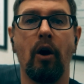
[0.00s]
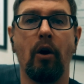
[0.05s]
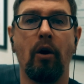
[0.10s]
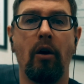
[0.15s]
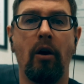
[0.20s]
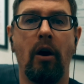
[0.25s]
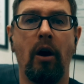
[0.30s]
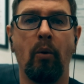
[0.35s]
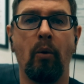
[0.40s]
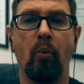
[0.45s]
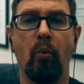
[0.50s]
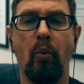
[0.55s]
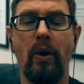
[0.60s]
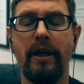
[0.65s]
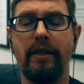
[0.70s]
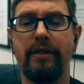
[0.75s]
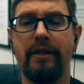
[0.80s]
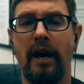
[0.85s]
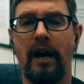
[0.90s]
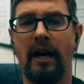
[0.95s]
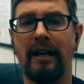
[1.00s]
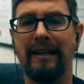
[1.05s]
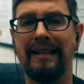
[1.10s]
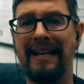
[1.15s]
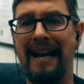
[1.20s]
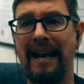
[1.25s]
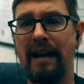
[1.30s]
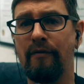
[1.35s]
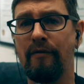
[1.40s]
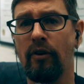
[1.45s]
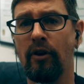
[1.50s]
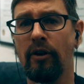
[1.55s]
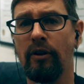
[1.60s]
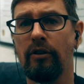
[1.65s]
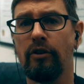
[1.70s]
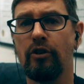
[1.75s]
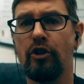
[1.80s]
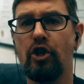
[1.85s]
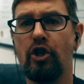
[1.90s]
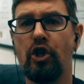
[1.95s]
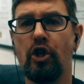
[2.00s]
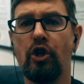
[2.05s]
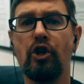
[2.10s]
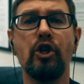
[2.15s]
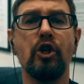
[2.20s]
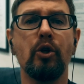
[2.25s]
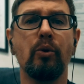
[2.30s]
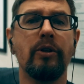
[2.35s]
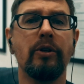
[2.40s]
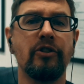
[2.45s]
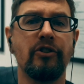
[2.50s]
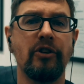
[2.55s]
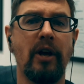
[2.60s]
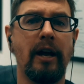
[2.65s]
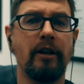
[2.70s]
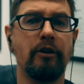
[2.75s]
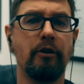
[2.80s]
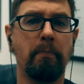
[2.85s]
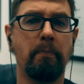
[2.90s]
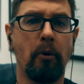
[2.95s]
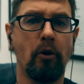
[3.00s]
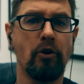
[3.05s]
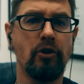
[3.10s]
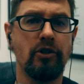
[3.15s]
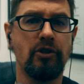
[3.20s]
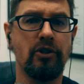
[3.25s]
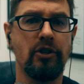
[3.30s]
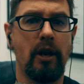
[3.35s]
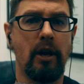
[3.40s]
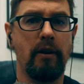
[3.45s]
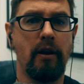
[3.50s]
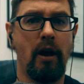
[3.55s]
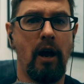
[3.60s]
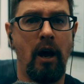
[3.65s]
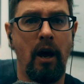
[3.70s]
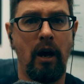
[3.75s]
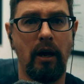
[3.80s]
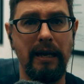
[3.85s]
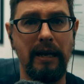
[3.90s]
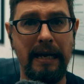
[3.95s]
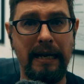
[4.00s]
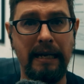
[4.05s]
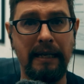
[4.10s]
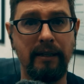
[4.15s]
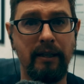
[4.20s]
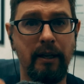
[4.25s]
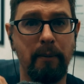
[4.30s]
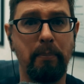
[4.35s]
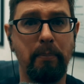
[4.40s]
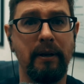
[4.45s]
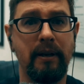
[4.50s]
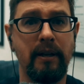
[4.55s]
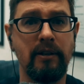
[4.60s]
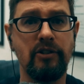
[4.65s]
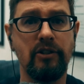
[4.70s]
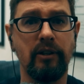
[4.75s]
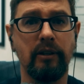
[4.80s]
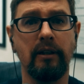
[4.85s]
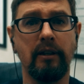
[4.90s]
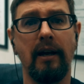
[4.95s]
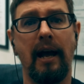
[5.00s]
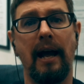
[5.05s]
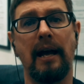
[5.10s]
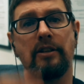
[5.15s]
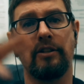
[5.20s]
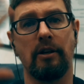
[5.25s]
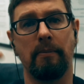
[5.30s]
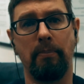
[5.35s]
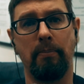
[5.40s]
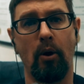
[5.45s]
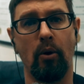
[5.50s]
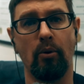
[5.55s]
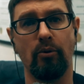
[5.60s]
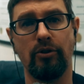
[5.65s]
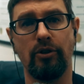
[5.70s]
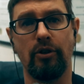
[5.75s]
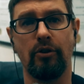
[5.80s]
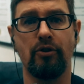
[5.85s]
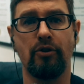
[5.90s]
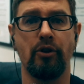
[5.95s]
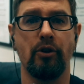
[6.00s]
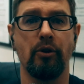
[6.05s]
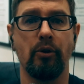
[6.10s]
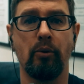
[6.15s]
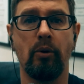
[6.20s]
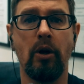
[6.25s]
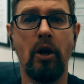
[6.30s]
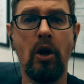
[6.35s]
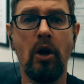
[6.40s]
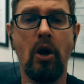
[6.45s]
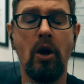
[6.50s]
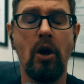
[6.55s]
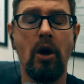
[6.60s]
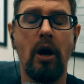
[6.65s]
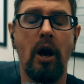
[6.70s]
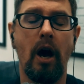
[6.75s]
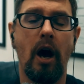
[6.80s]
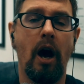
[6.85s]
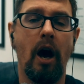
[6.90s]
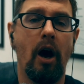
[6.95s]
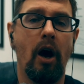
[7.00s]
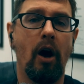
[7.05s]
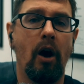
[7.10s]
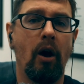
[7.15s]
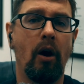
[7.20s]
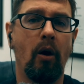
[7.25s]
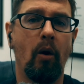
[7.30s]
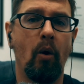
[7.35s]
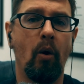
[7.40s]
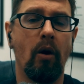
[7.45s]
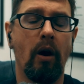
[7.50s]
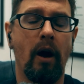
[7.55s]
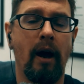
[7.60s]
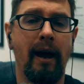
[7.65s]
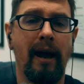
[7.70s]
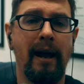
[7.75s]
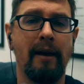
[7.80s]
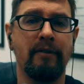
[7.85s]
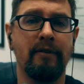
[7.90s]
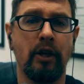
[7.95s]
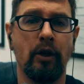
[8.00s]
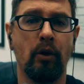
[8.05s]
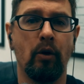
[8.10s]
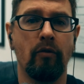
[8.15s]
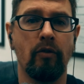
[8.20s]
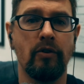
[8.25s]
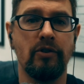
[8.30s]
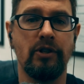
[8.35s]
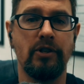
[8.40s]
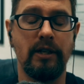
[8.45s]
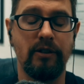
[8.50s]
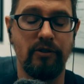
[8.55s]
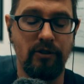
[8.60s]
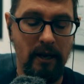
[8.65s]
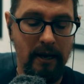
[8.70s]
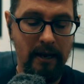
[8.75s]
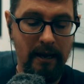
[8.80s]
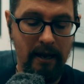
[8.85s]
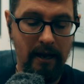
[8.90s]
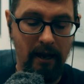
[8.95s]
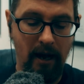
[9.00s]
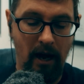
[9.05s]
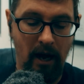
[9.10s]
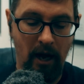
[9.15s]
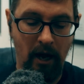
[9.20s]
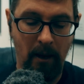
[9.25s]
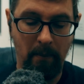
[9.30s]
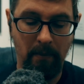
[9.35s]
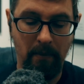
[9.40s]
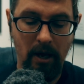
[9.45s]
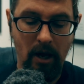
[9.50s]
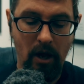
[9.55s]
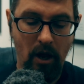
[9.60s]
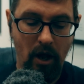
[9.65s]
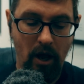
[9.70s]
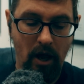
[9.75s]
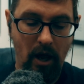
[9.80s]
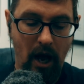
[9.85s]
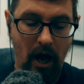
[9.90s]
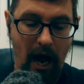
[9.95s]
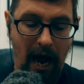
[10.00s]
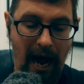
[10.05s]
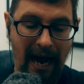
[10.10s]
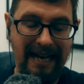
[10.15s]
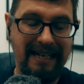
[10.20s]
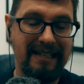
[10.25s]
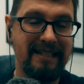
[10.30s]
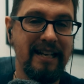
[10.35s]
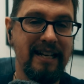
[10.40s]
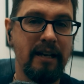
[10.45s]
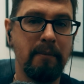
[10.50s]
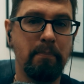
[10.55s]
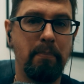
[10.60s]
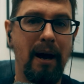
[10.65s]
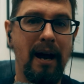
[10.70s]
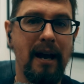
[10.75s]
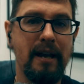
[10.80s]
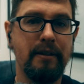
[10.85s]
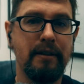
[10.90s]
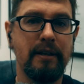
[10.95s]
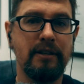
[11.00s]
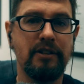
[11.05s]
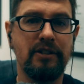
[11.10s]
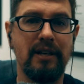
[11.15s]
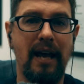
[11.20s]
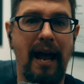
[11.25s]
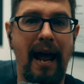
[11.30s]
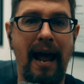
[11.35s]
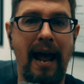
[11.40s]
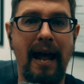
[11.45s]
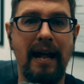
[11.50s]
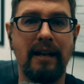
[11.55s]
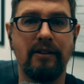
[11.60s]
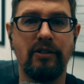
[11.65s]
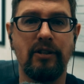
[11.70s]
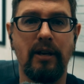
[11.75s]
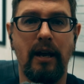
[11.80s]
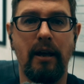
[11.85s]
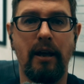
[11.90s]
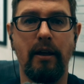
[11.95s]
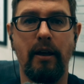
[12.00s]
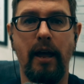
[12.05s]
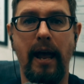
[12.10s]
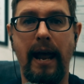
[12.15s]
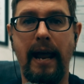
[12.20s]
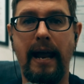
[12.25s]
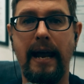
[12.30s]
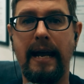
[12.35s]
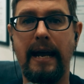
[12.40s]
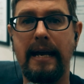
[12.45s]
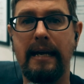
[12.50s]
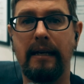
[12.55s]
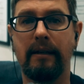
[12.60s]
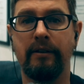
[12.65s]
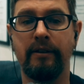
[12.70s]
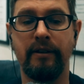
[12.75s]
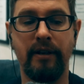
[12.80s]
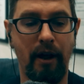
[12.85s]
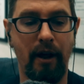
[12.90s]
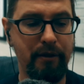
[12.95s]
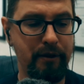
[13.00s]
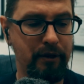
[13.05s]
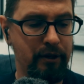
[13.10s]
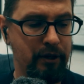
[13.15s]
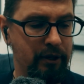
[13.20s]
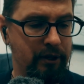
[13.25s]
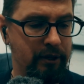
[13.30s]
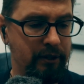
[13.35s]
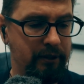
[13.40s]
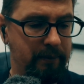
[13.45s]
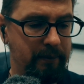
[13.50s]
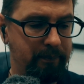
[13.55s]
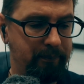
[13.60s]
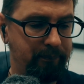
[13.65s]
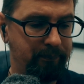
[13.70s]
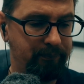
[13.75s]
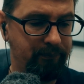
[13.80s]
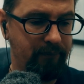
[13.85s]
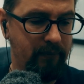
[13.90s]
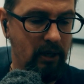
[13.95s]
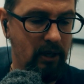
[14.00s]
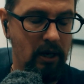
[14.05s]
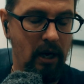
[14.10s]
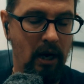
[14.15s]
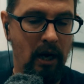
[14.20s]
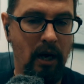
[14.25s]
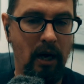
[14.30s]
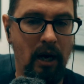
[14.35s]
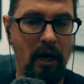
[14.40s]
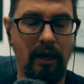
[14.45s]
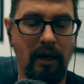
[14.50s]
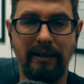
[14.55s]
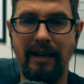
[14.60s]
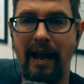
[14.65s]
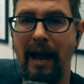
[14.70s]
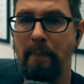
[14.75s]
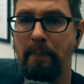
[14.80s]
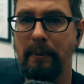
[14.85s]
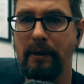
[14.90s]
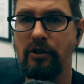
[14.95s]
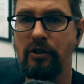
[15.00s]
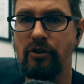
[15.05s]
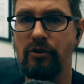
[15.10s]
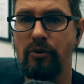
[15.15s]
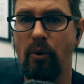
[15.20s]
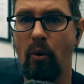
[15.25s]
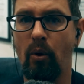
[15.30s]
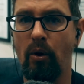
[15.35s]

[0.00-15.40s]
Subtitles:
with Naver should you decide to purchase it in the peninsula as opposed to having it overseas. I did buy this at another camping store